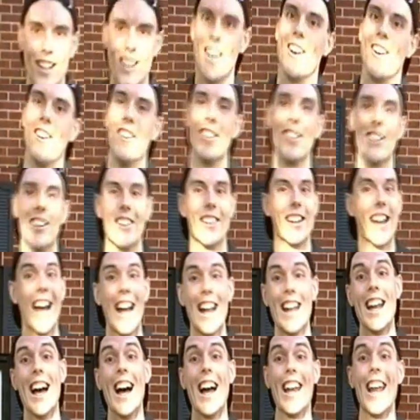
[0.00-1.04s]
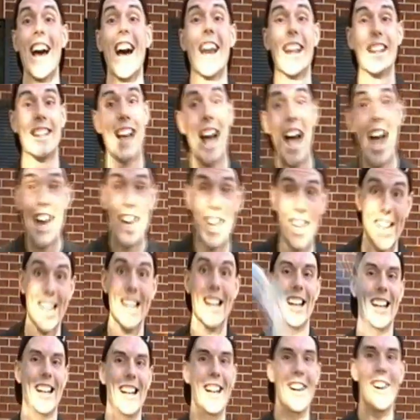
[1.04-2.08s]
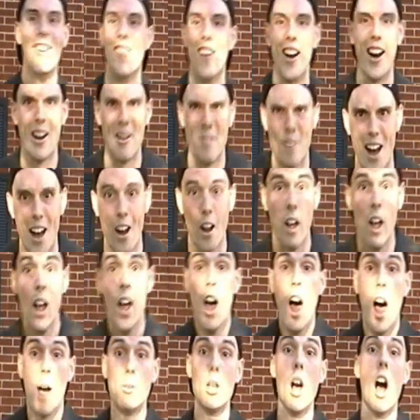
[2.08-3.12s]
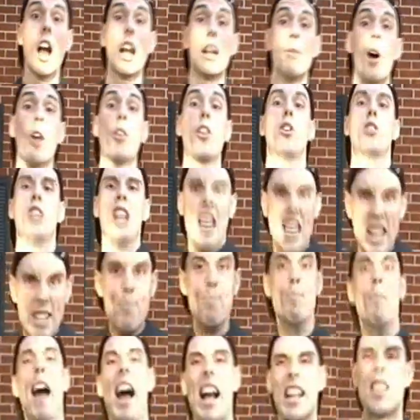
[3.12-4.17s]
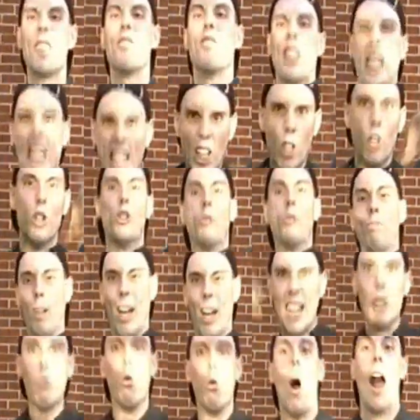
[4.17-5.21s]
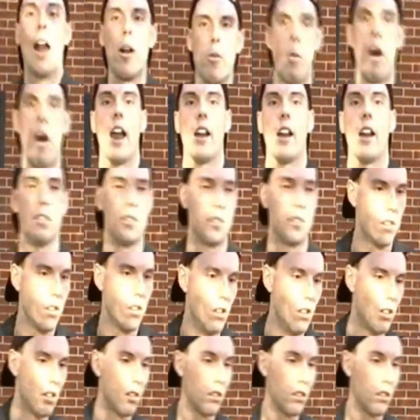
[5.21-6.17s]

No, no, not, not, not a tiny water bottle. I'm talking about those massively huge big water bottles.